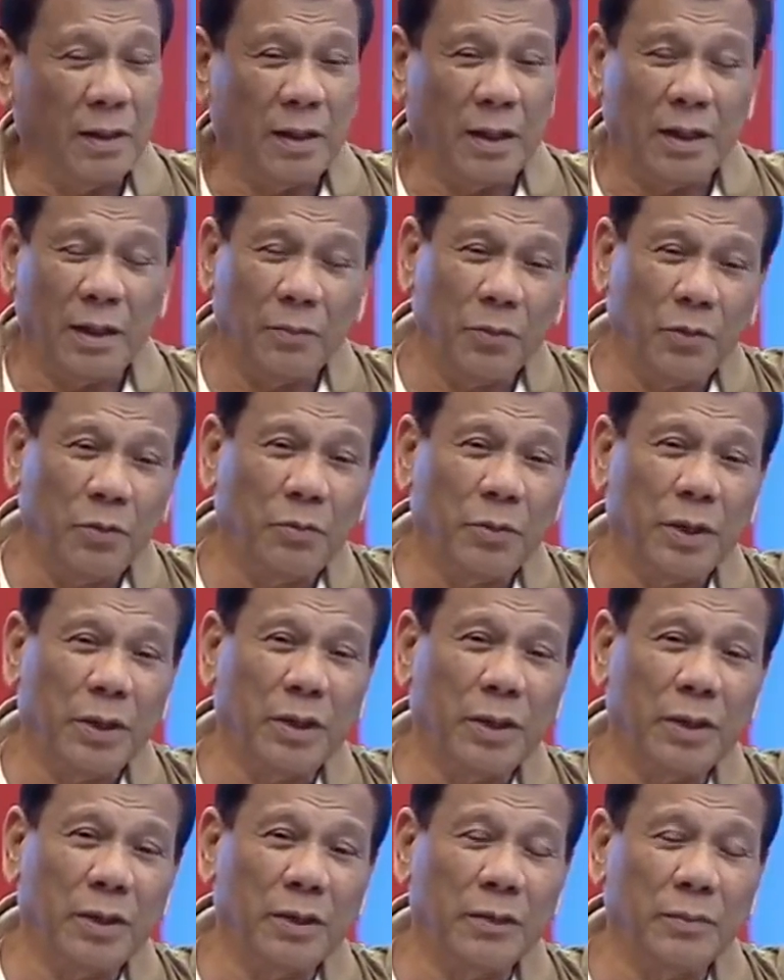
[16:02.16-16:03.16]
Alam mo,
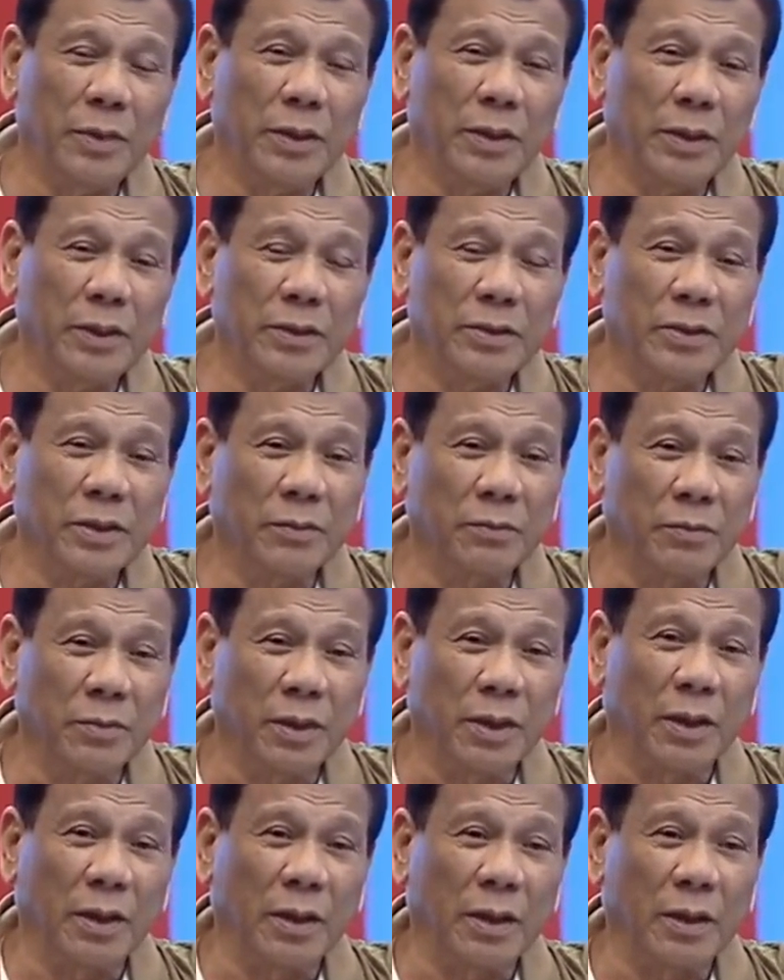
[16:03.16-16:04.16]
may
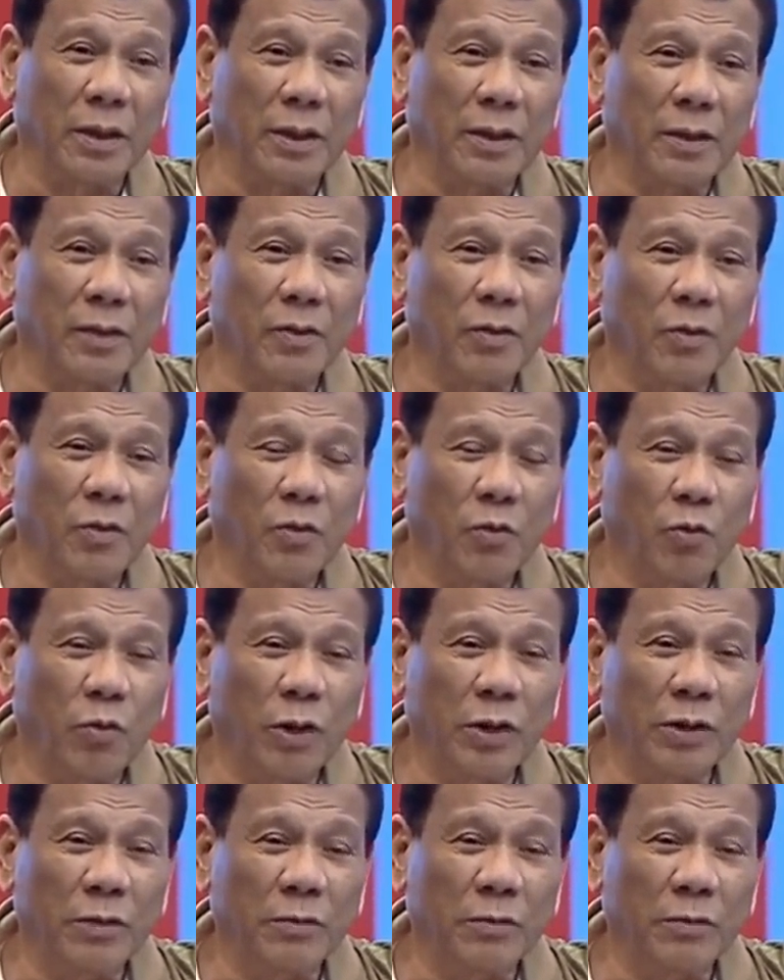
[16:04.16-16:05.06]
something like 110